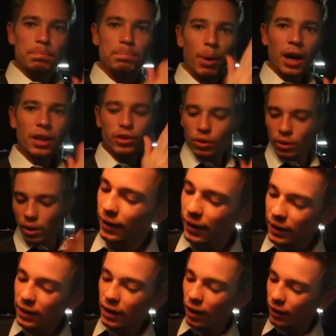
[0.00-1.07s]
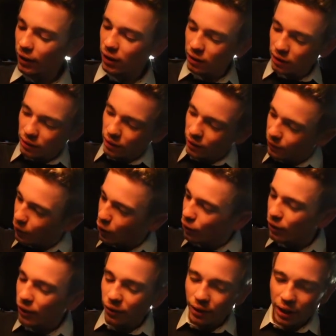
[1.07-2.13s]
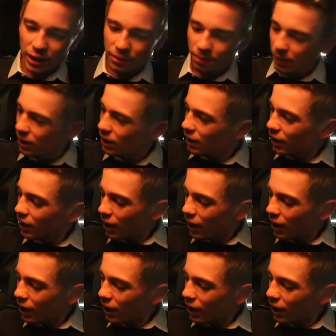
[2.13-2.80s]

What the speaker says: Basel. This car, a few of you have asked me,